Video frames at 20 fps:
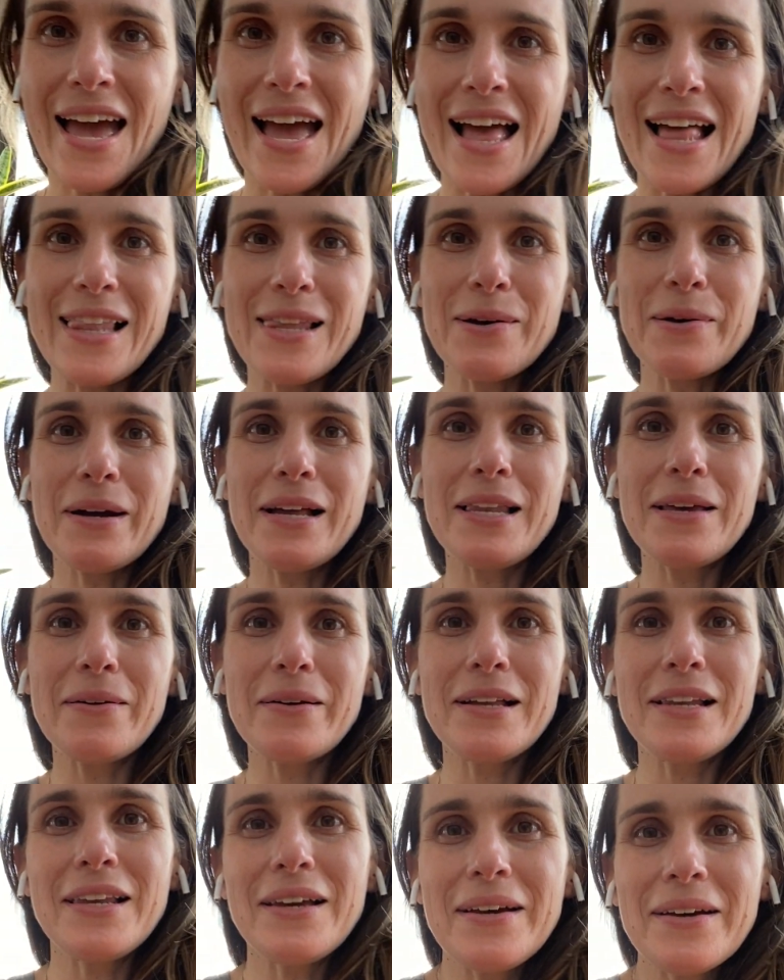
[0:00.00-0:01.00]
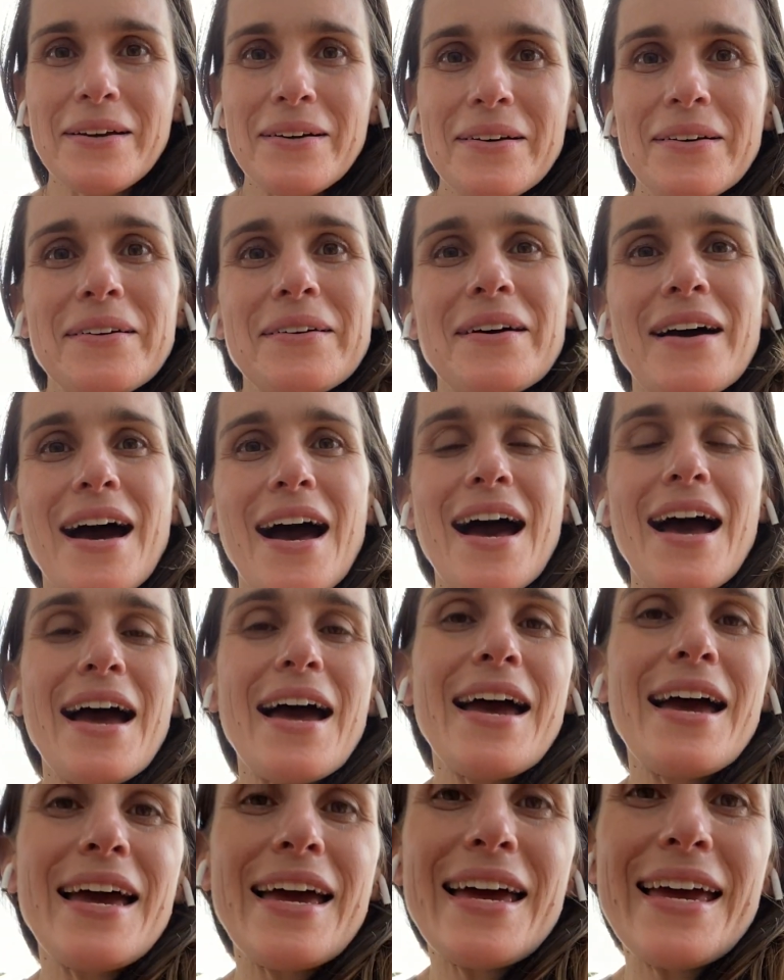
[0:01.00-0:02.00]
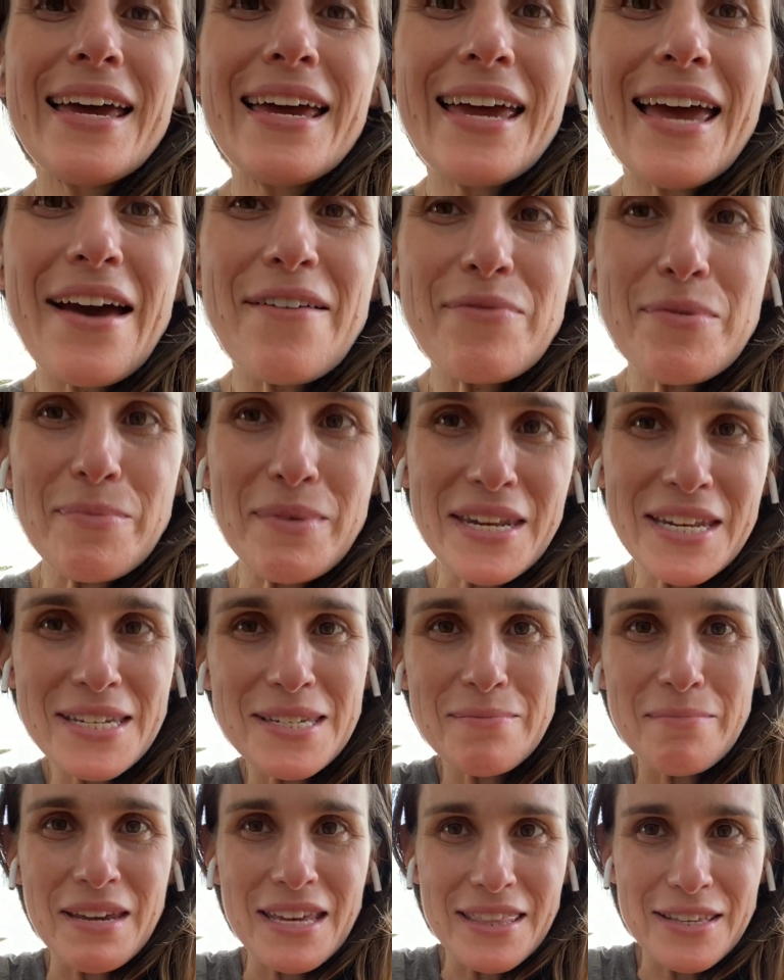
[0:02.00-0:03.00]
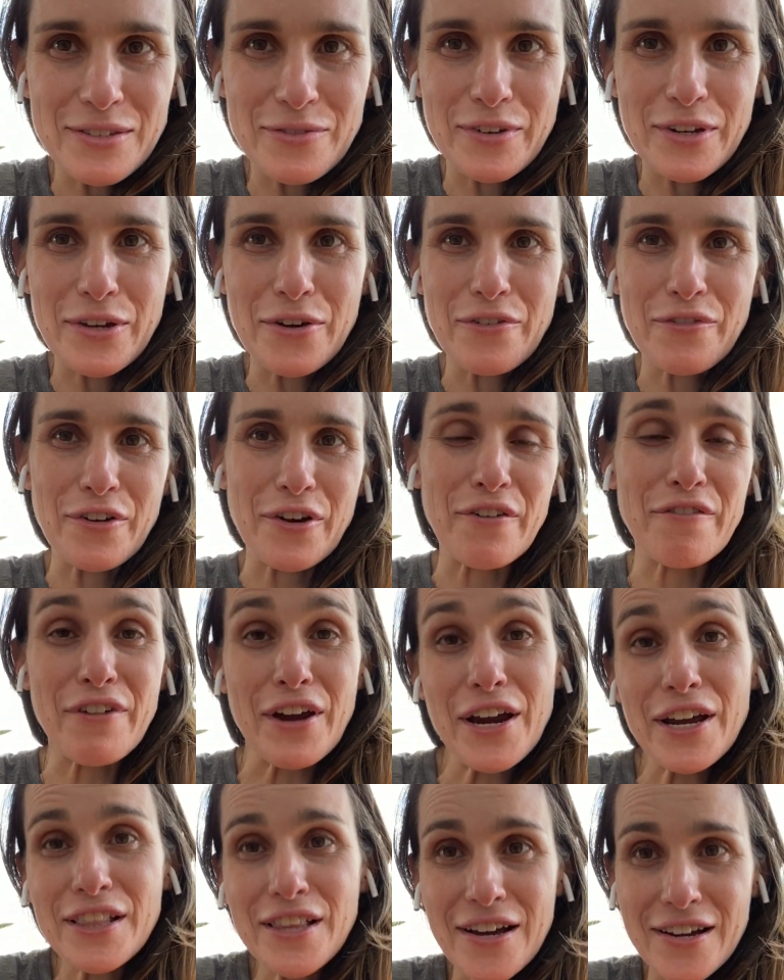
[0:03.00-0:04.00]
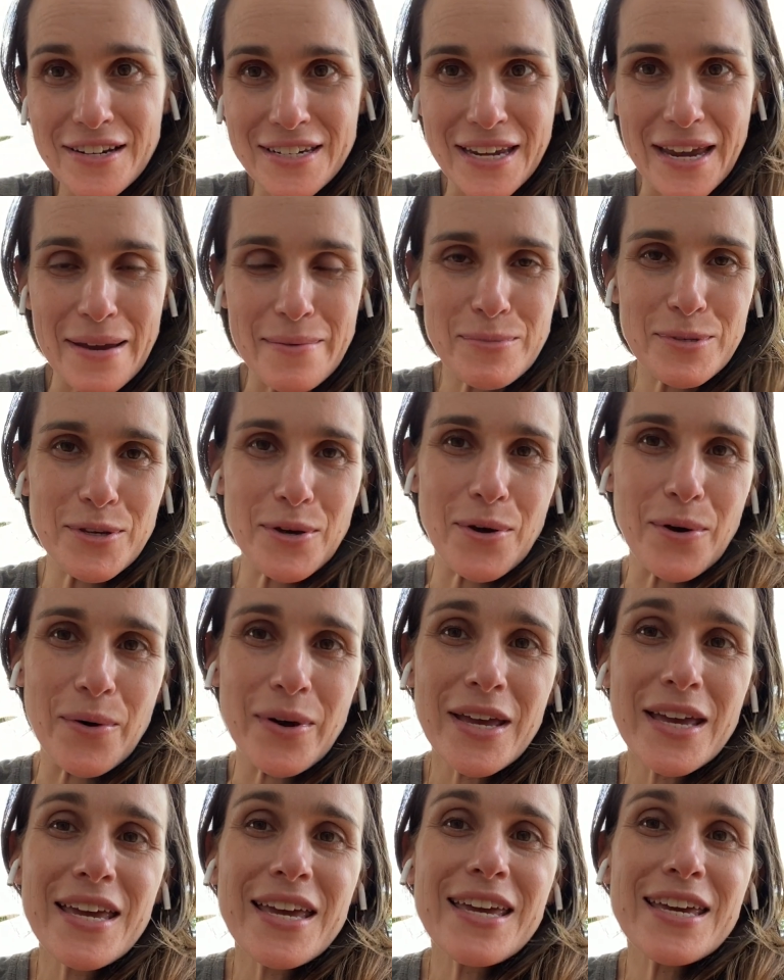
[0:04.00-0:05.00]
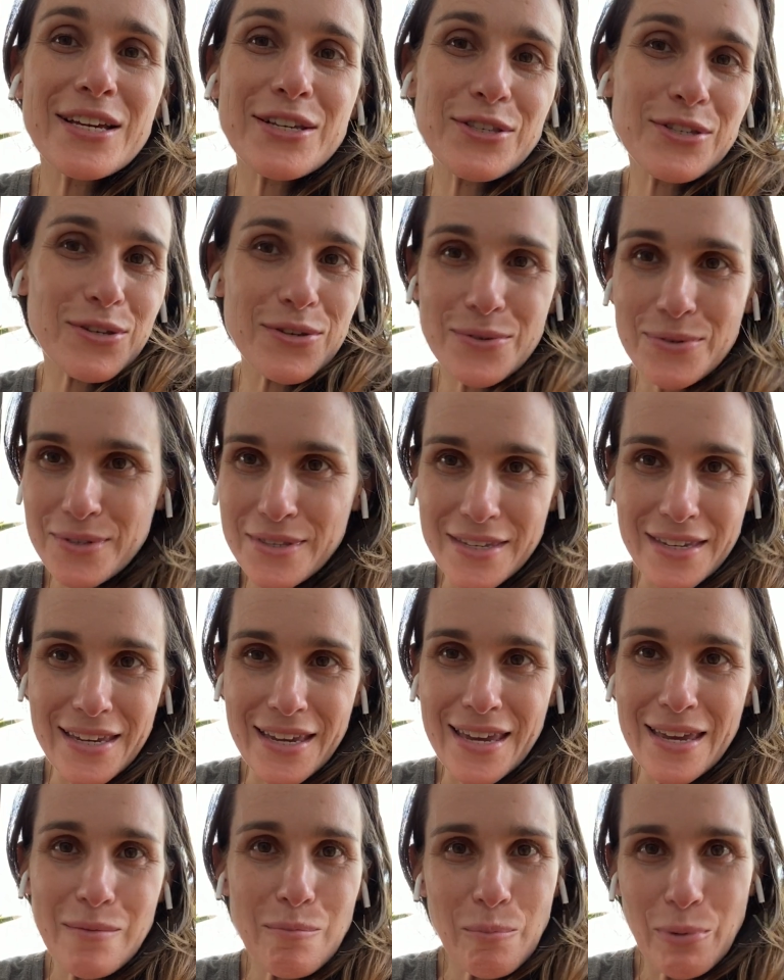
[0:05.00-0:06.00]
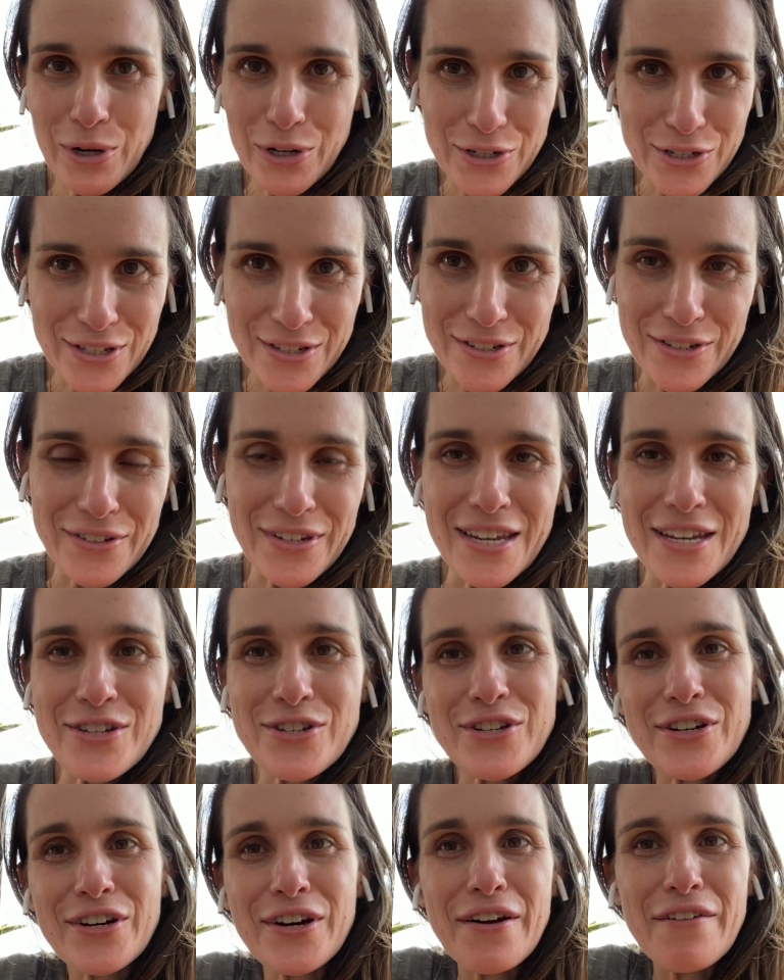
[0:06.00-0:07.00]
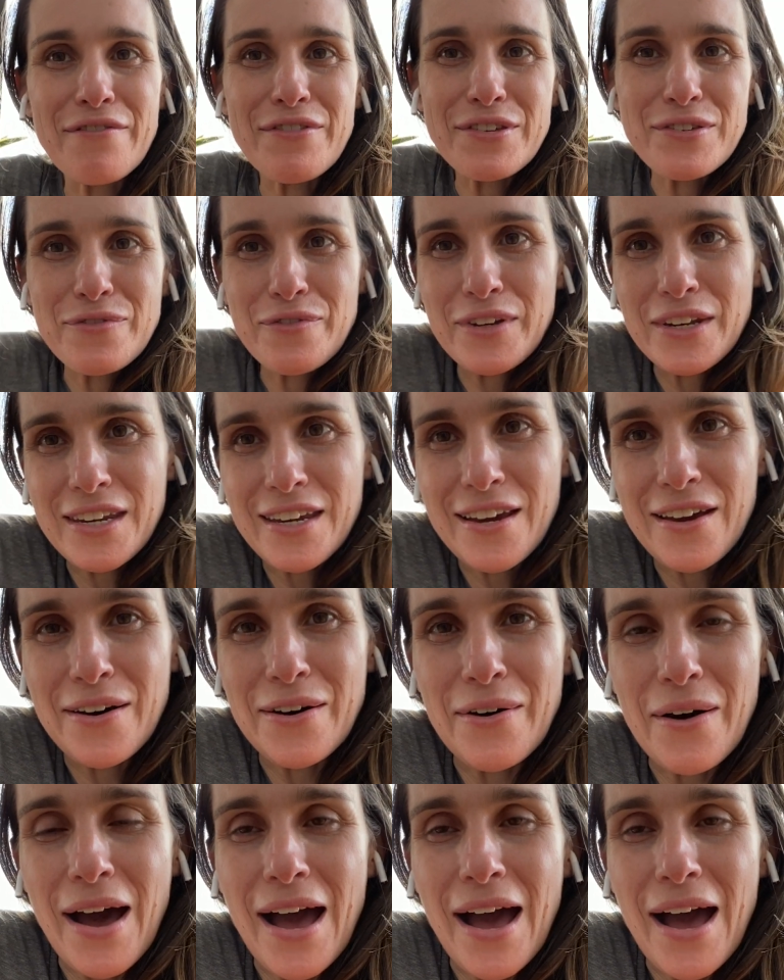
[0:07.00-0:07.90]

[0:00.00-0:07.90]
Hello, hello, hello. I have been meaning to make this video for a very long time, so excuse the impersonal nature of this video.